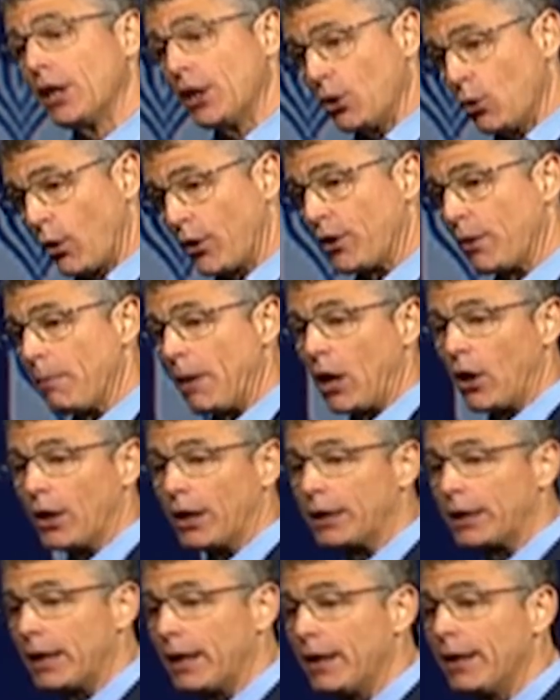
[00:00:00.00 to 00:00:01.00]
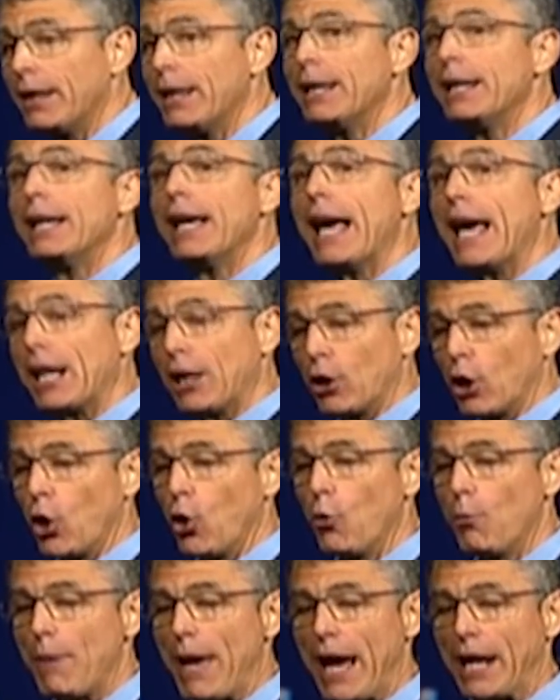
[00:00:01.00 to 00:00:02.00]
in North America, and our
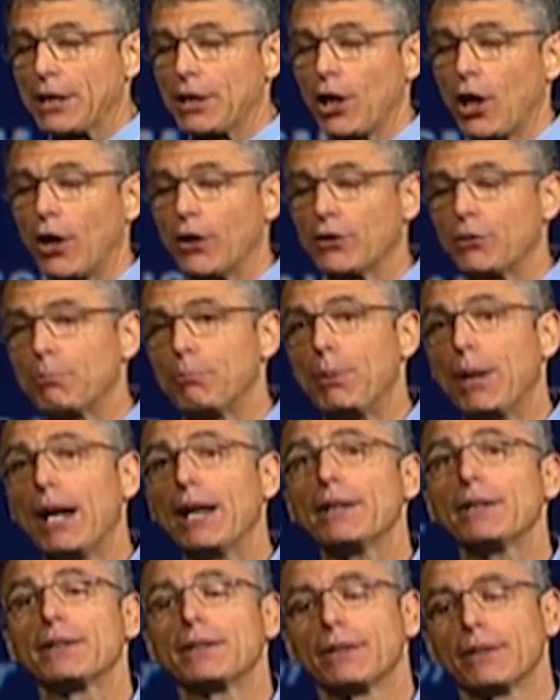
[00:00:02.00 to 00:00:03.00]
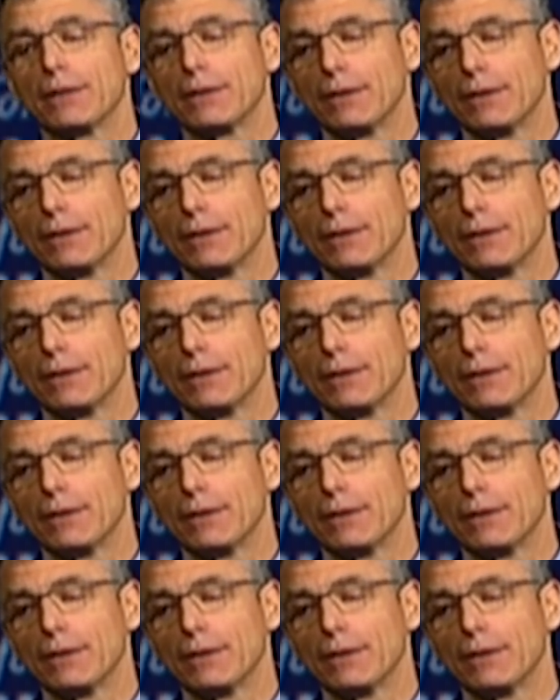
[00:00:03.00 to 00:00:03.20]
own backyards, but